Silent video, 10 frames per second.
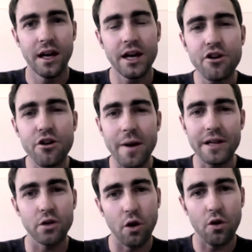
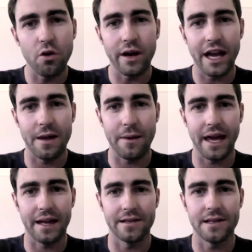incremental local
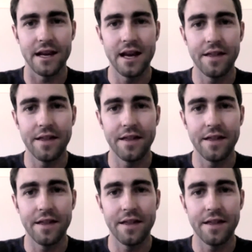campaigns